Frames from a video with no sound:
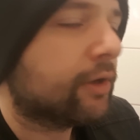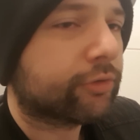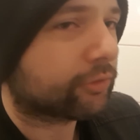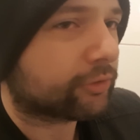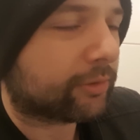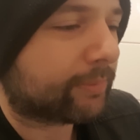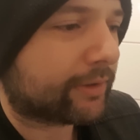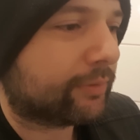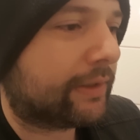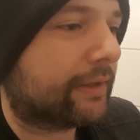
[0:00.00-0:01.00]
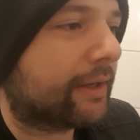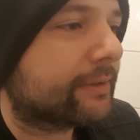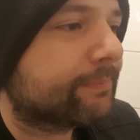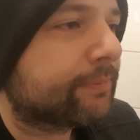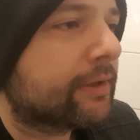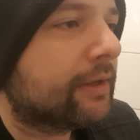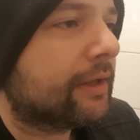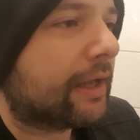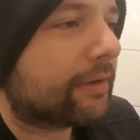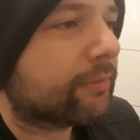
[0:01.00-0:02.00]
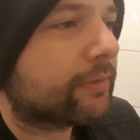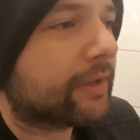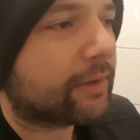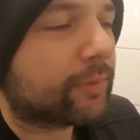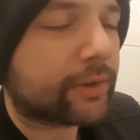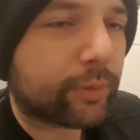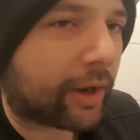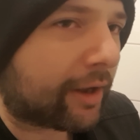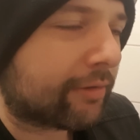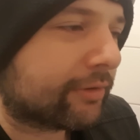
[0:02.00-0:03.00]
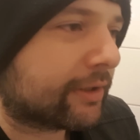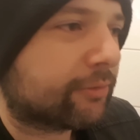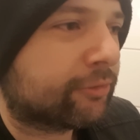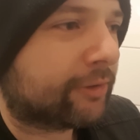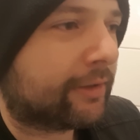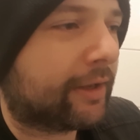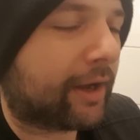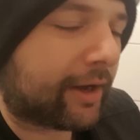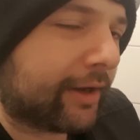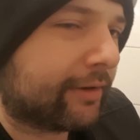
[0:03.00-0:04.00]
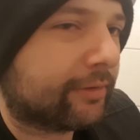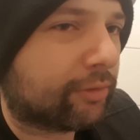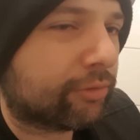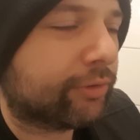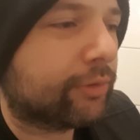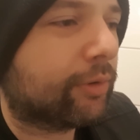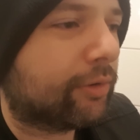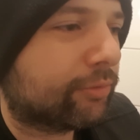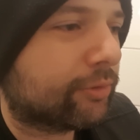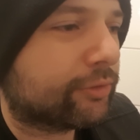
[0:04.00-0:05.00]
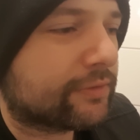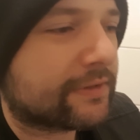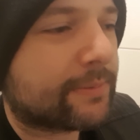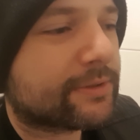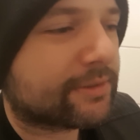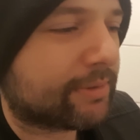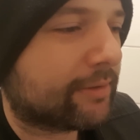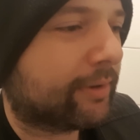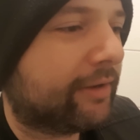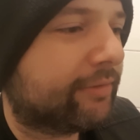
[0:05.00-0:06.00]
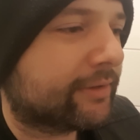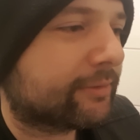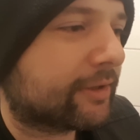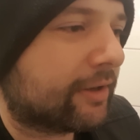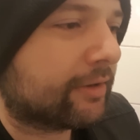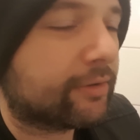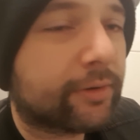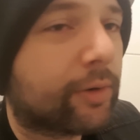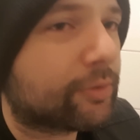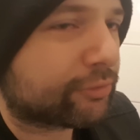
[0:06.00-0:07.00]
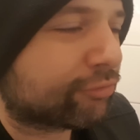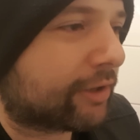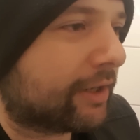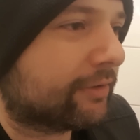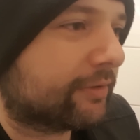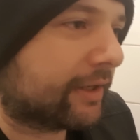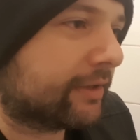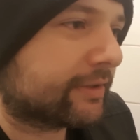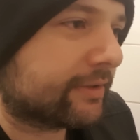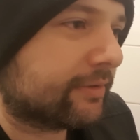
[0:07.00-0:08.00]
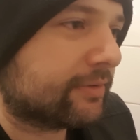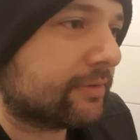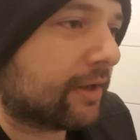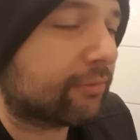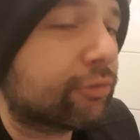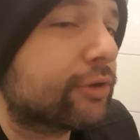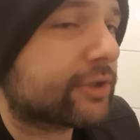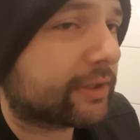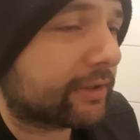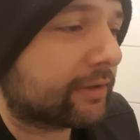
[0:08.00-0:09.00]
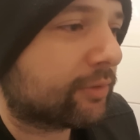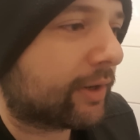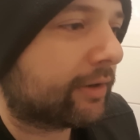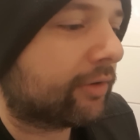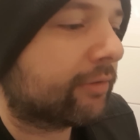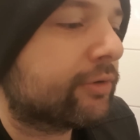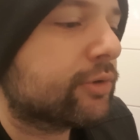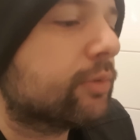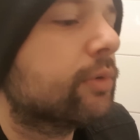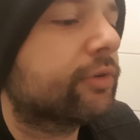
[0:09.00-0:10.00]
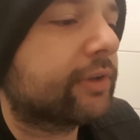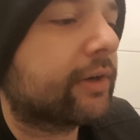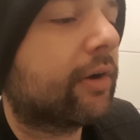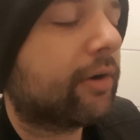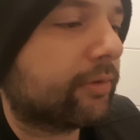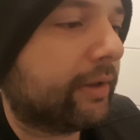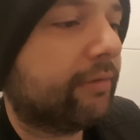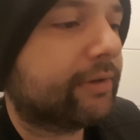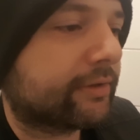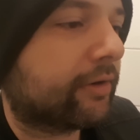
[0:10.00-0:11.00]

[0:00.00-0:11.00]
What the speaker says: So start by doing that. And then when you have a fairly high overview of what seems to be relevant, you're going to find that unfortunately, quite a lot of tools that are relevant